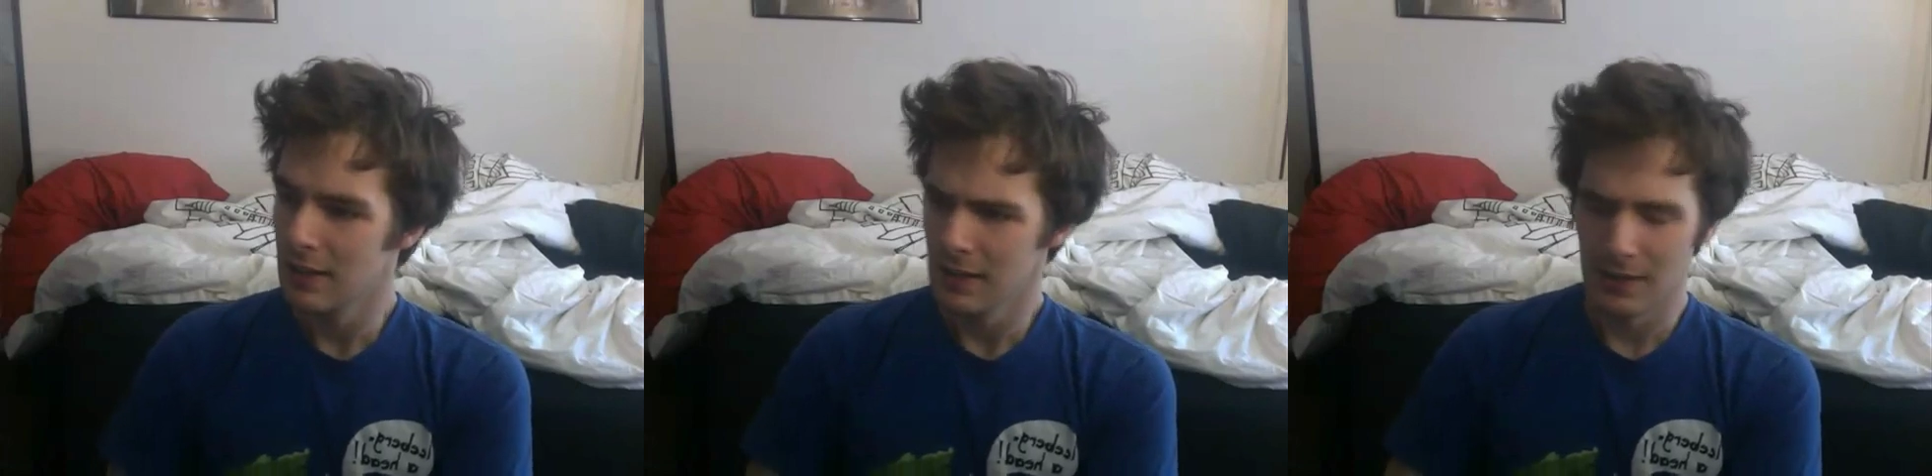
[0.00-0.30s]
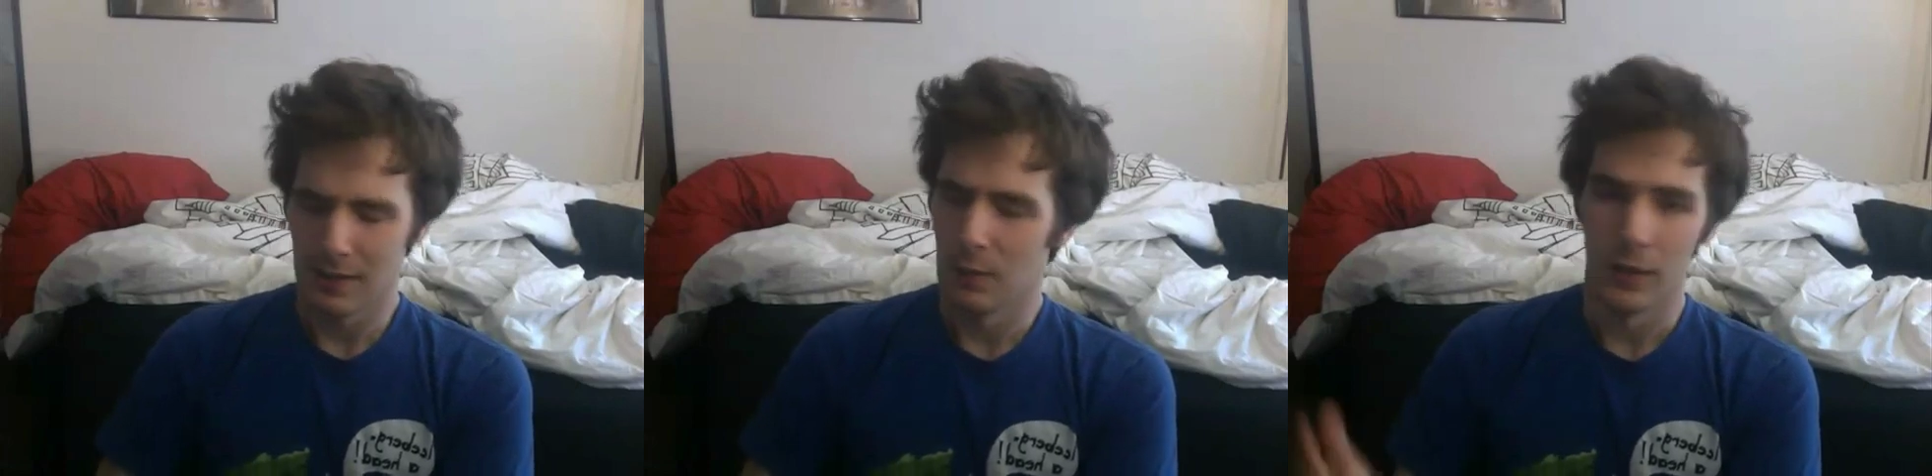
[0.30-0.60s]

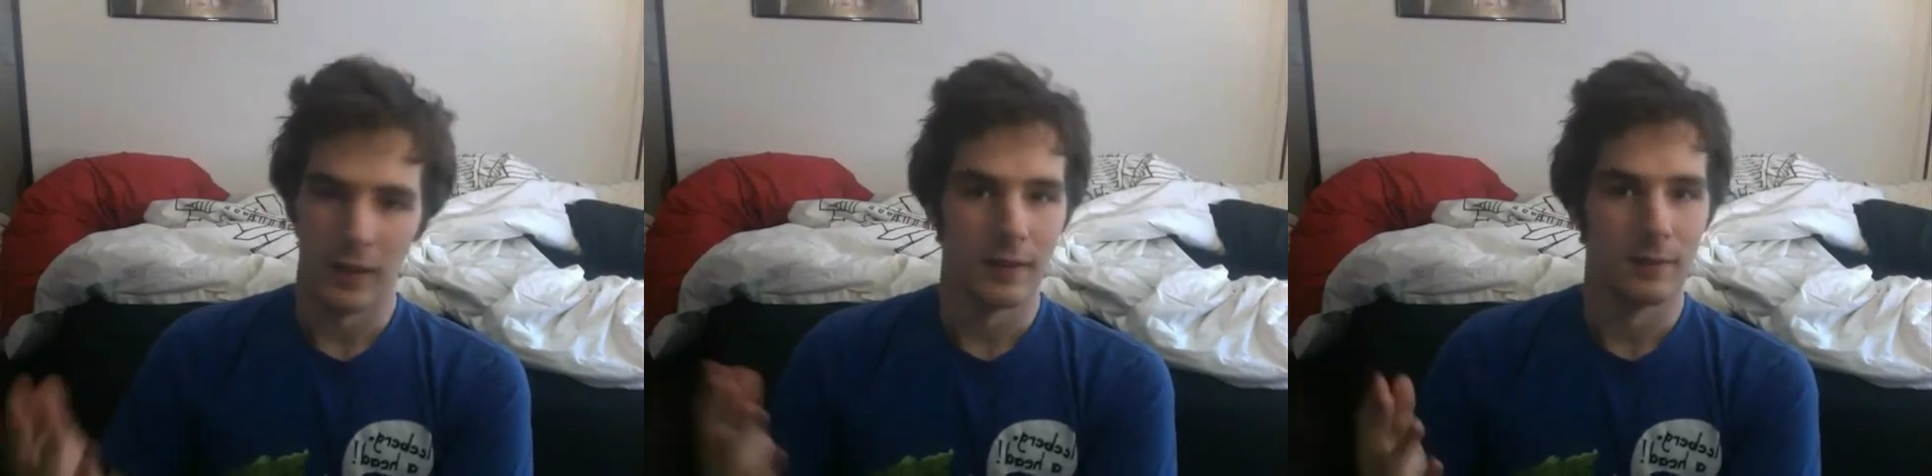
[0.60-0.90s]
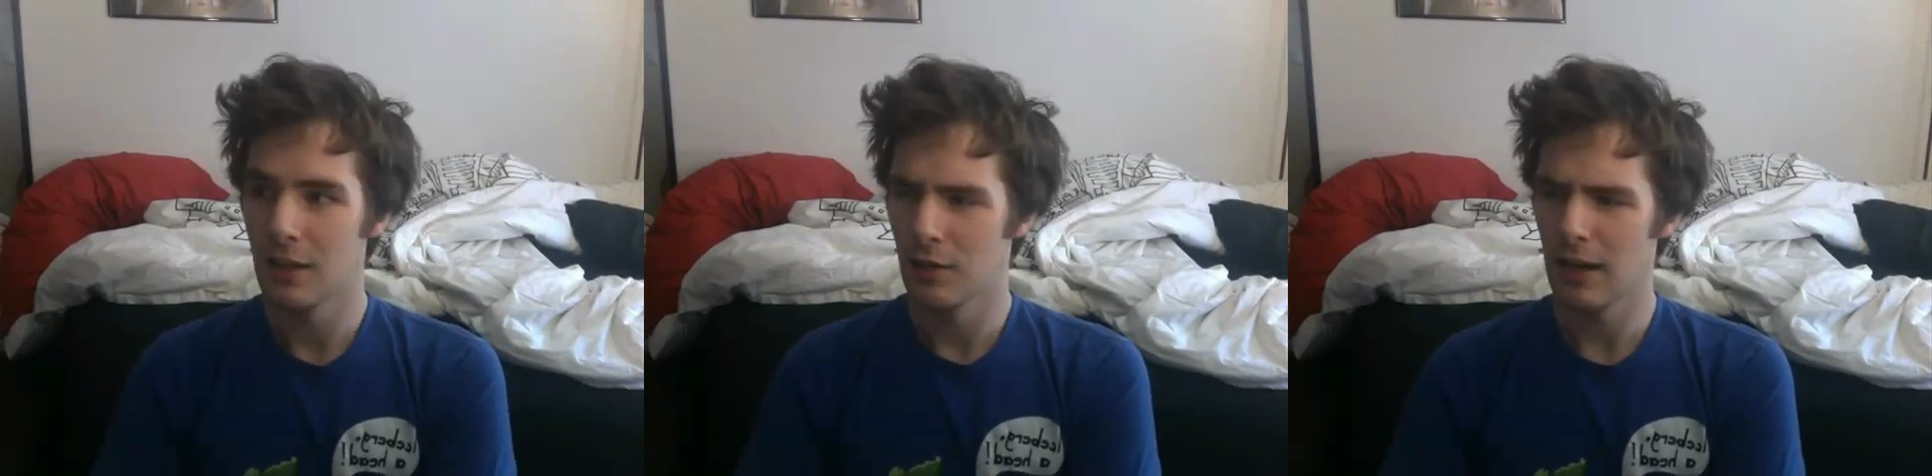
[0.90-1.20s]
somewhere.
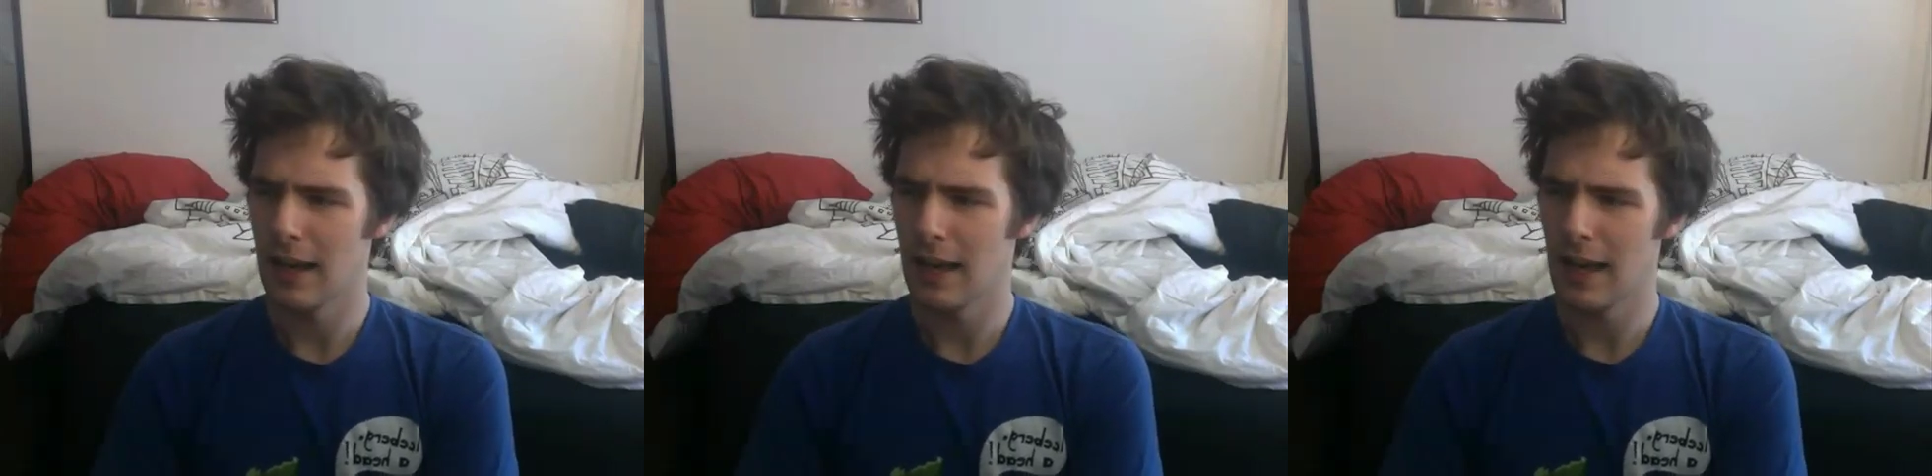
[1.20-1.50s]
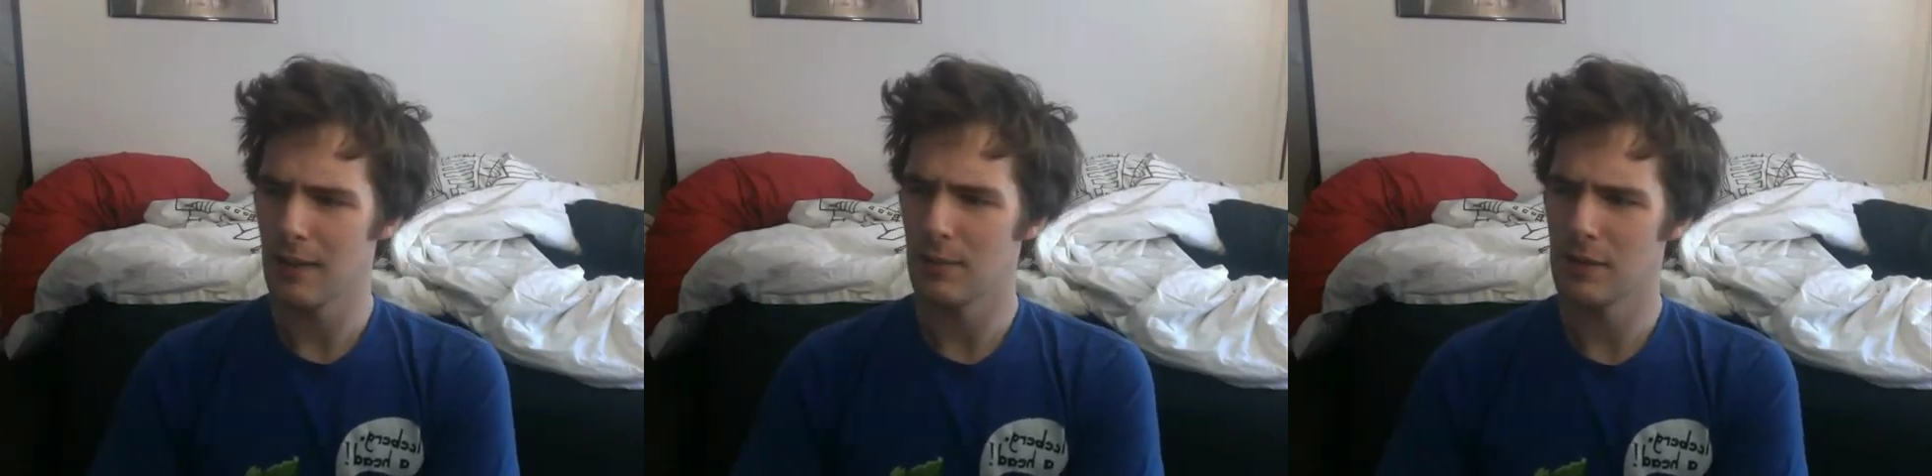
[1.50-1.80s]
Right, I had a
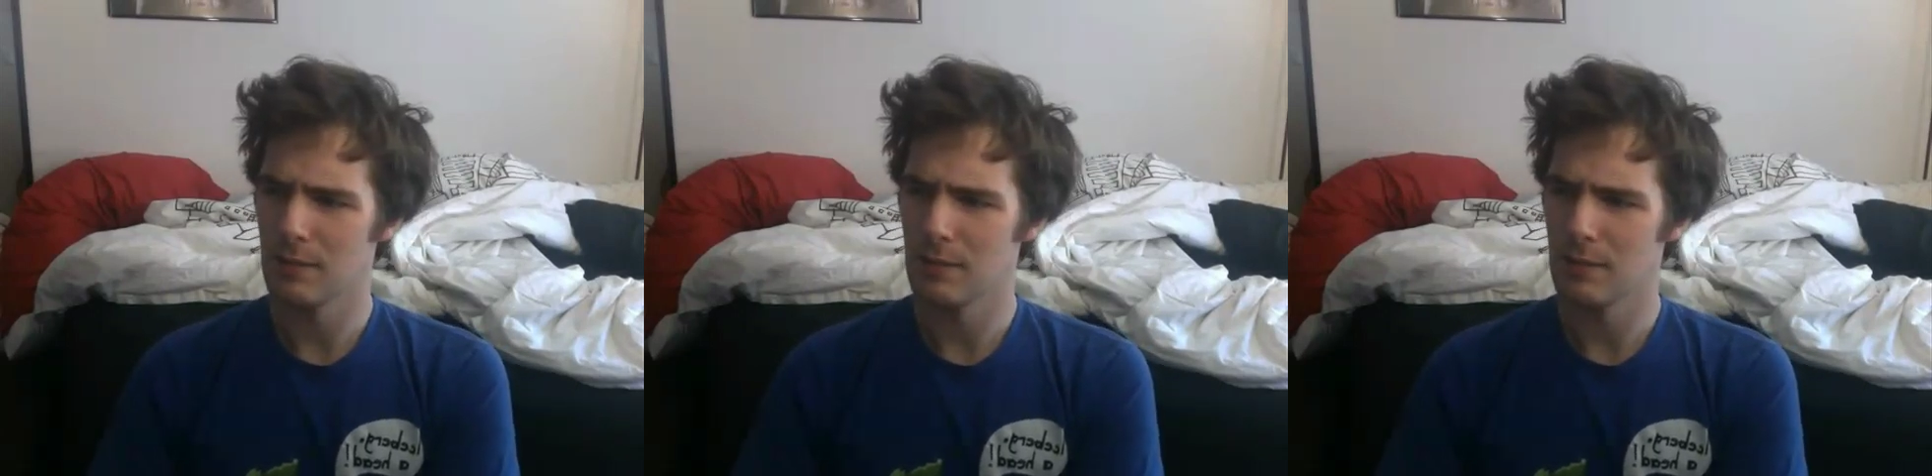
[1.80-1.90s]
bunch of